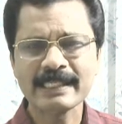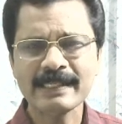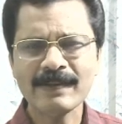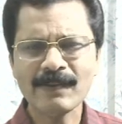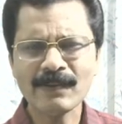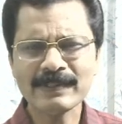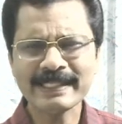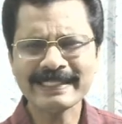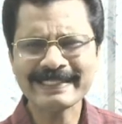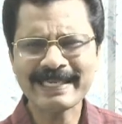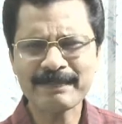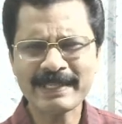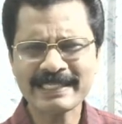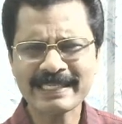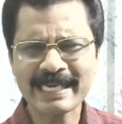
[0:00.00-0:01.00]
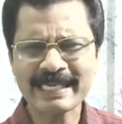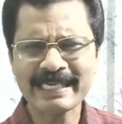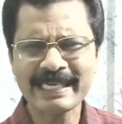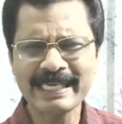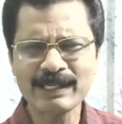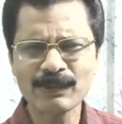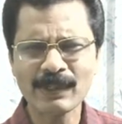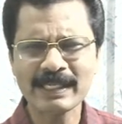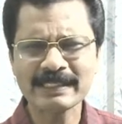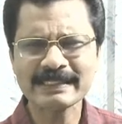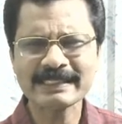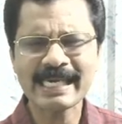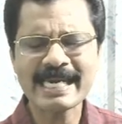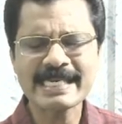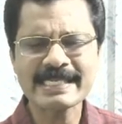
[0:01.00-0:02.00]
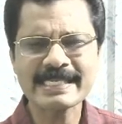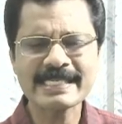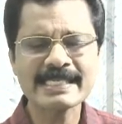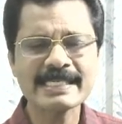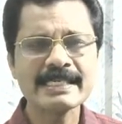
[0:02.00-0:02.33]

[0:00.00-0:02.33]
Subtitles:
All the stamens are in equal size.